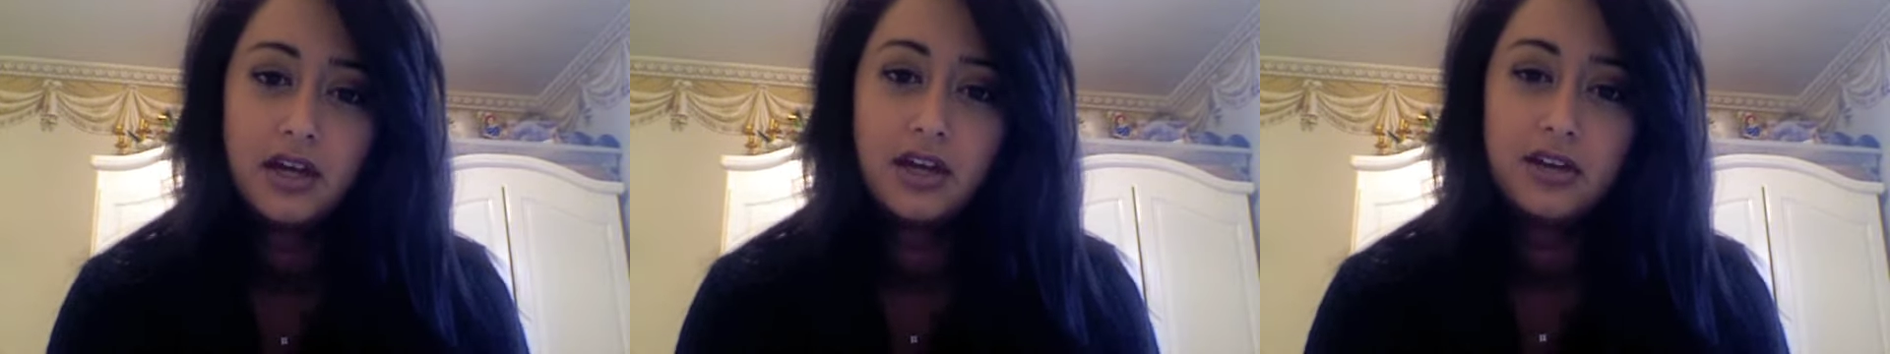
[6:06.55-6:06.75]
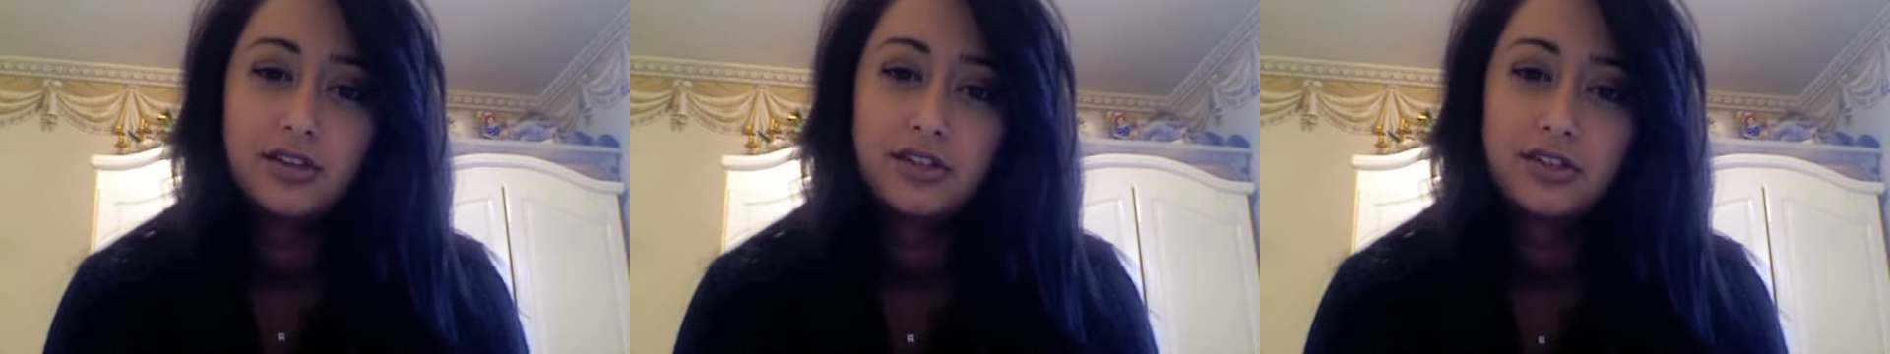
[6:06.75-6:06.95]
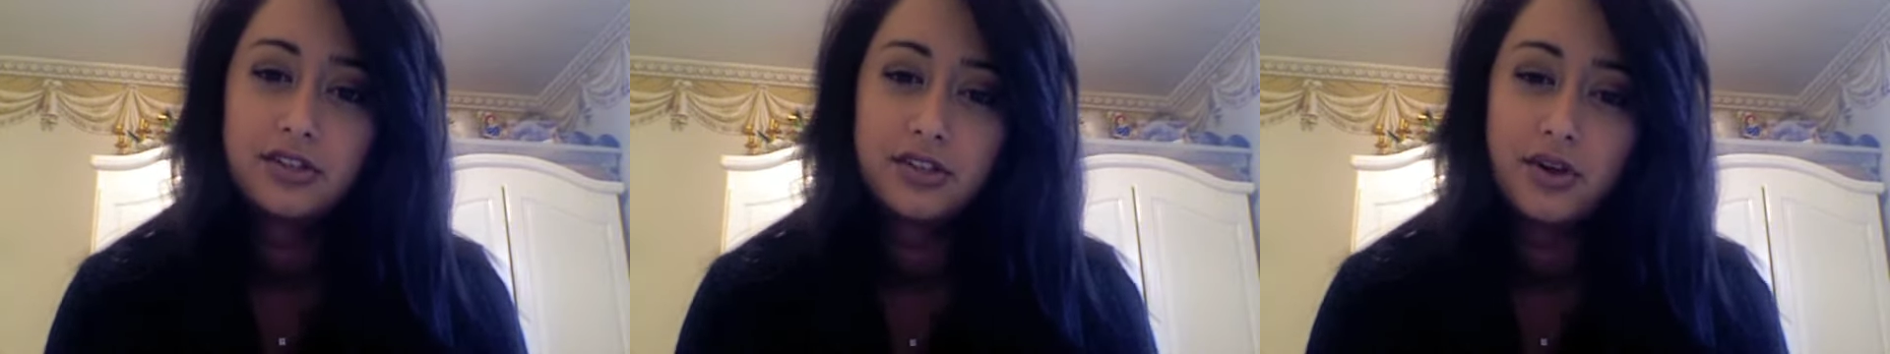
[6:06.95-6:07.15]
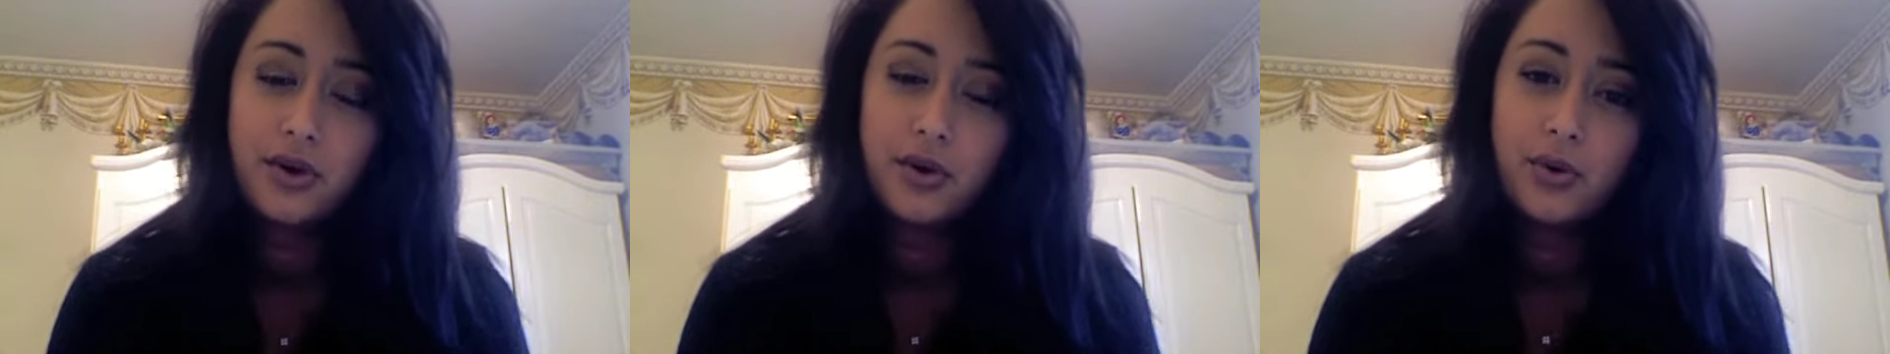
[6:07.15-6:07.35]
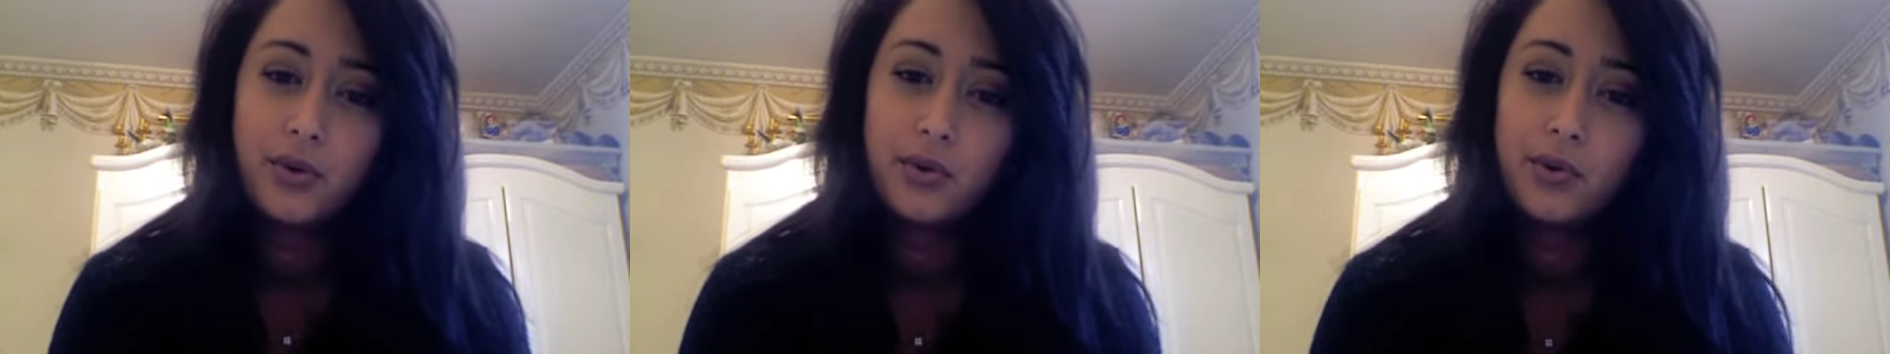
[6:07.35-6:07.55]

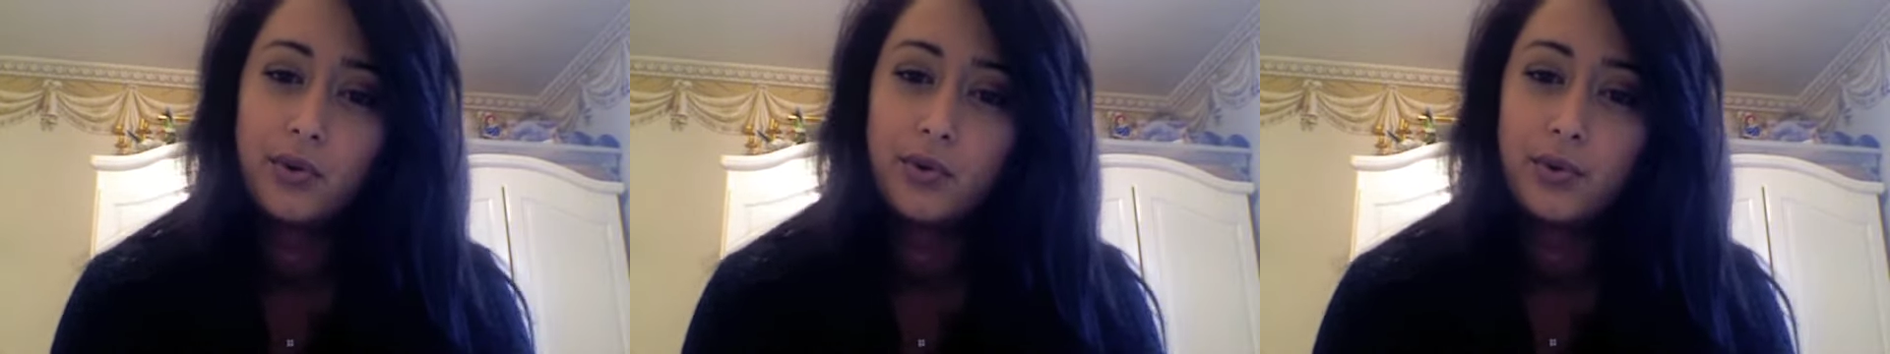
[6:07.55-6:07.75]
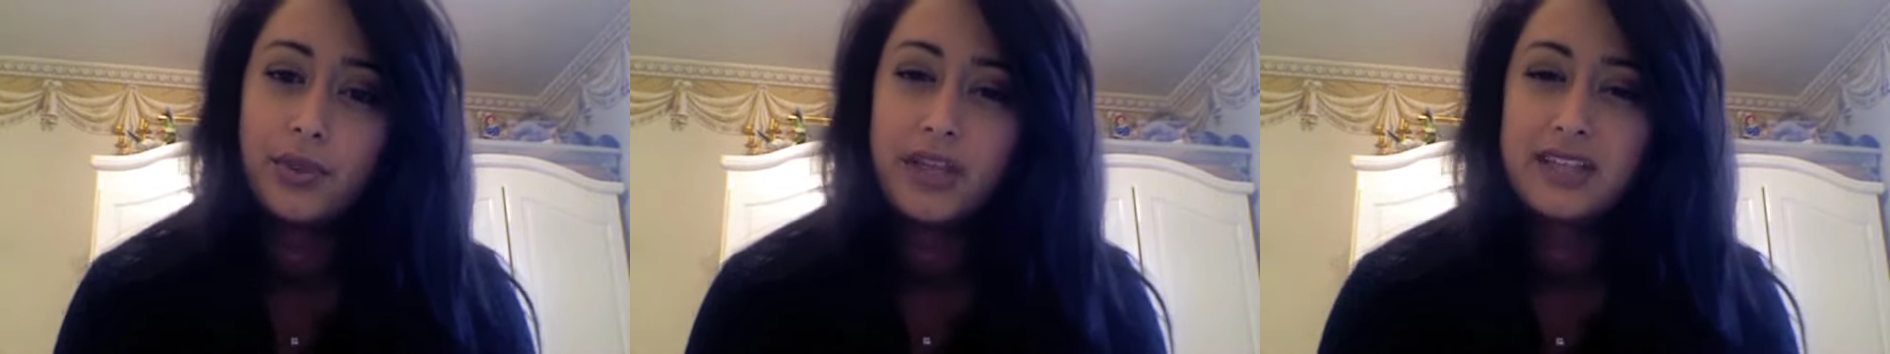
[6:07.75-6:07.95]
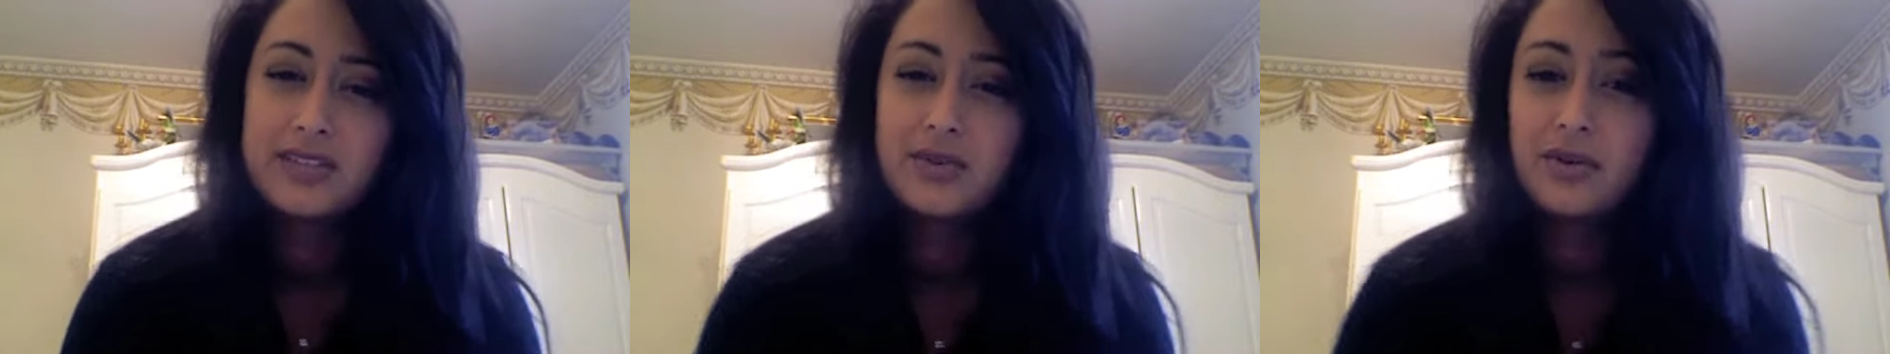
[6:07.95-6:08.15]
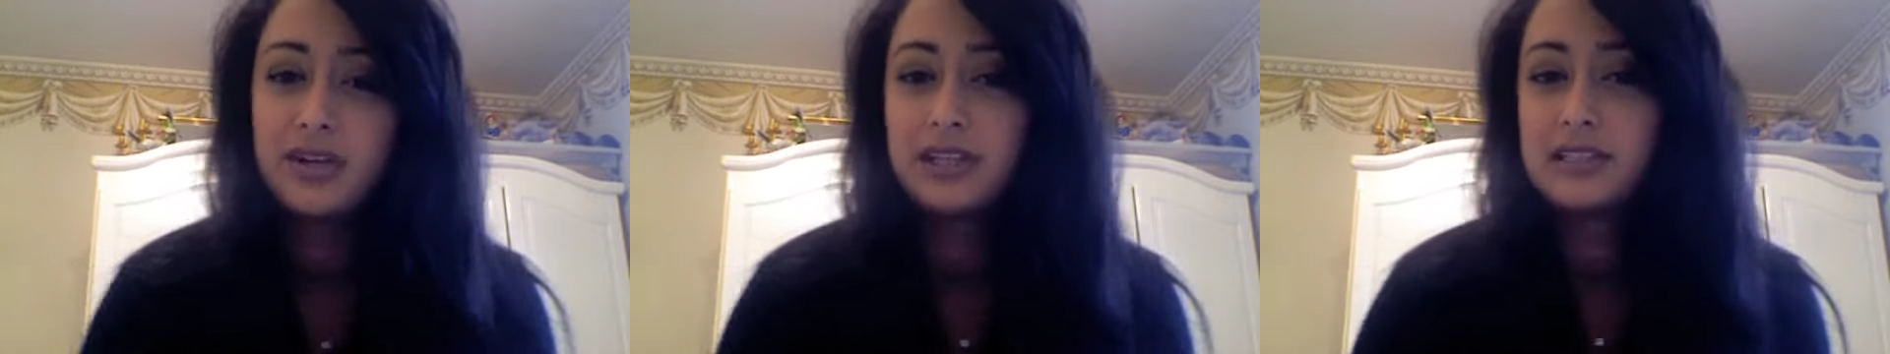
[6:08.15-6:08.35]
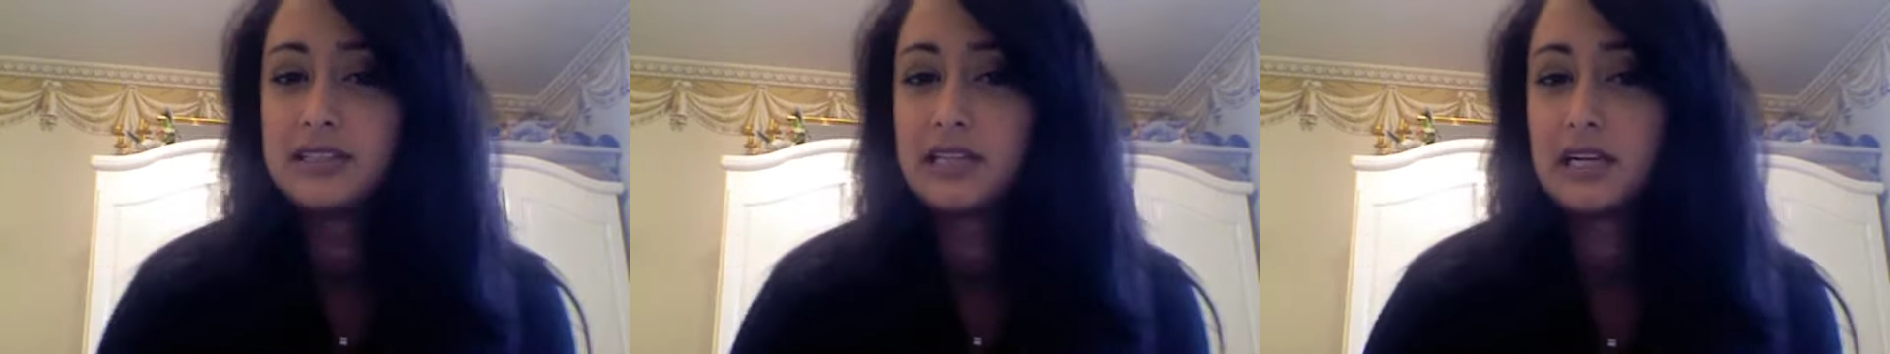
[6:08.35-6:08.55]
so that's not
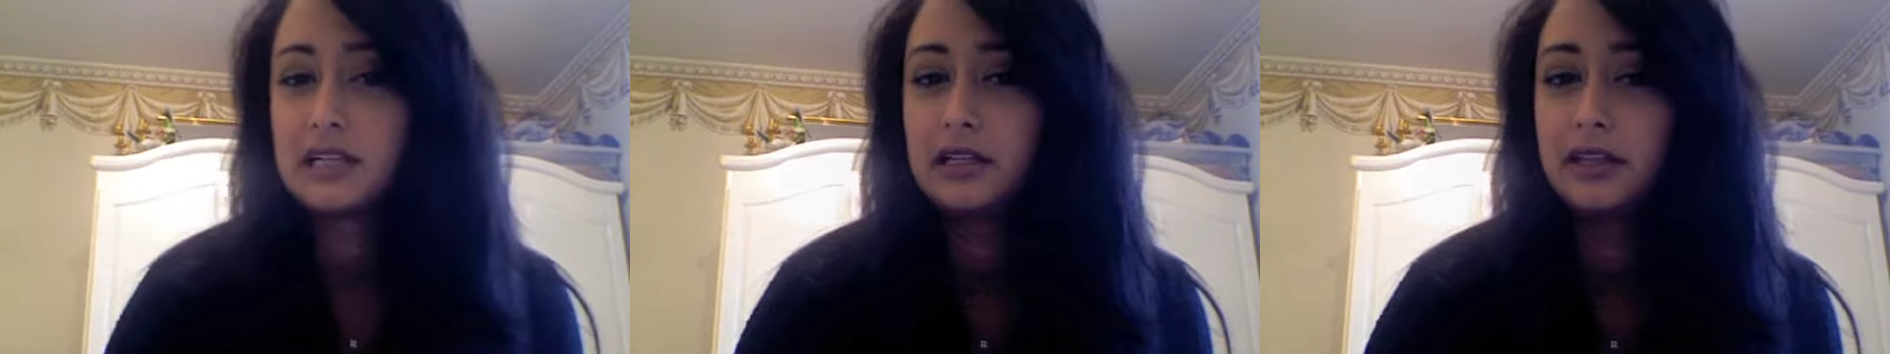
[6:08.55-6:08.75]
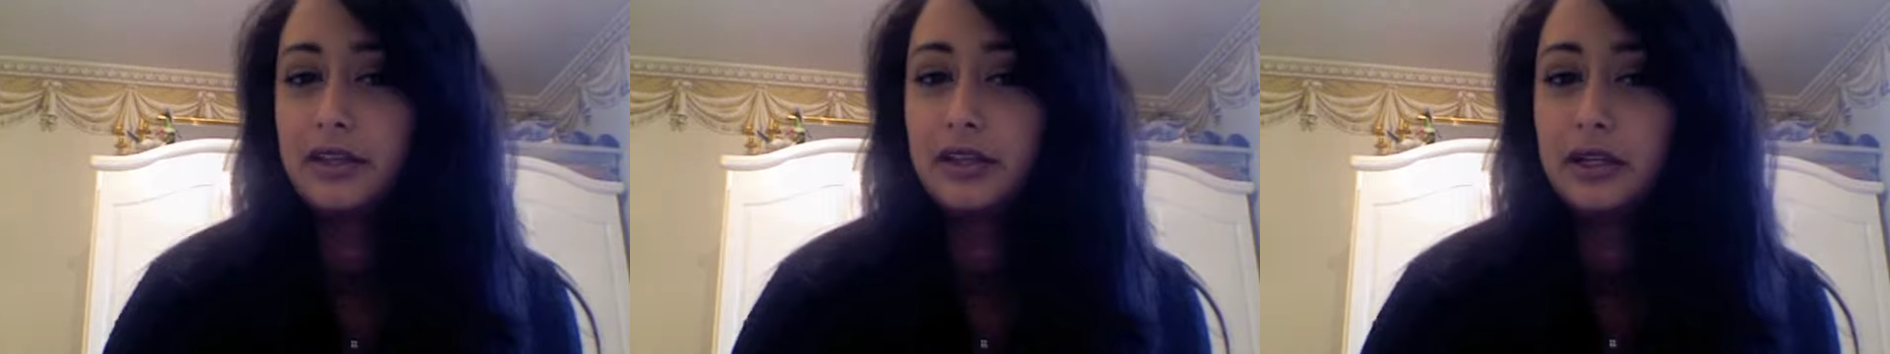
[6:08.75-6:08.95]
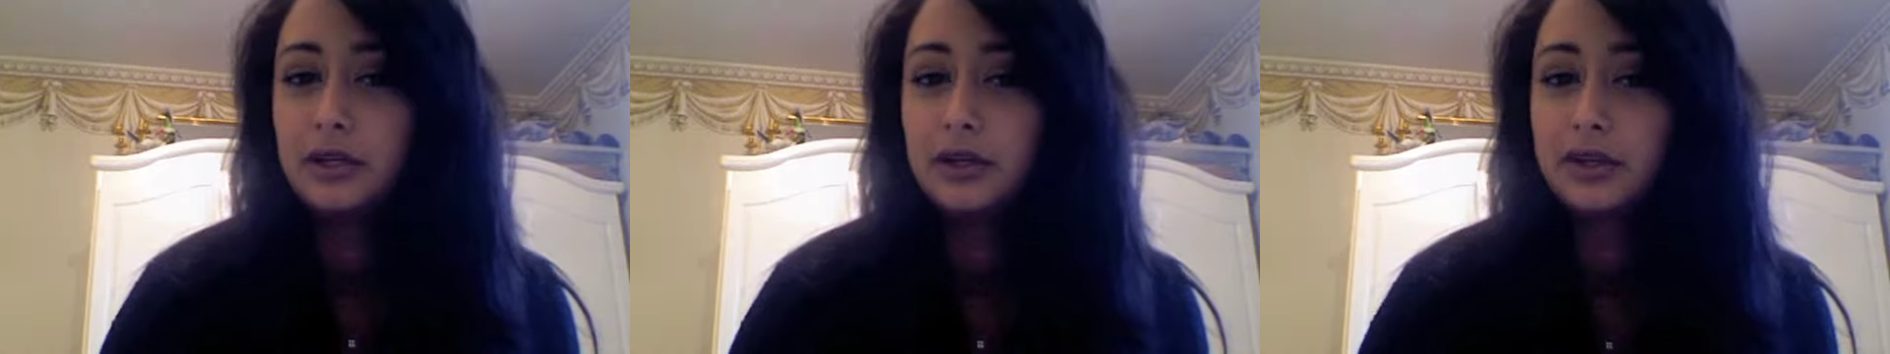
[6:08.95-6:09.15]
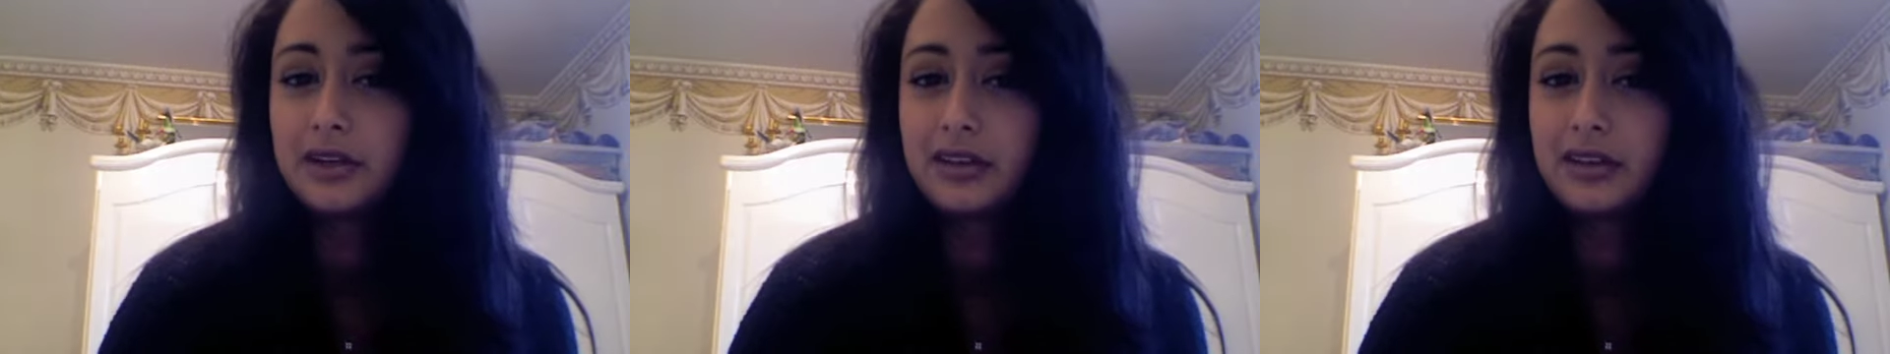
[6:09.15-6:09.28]
exactly the look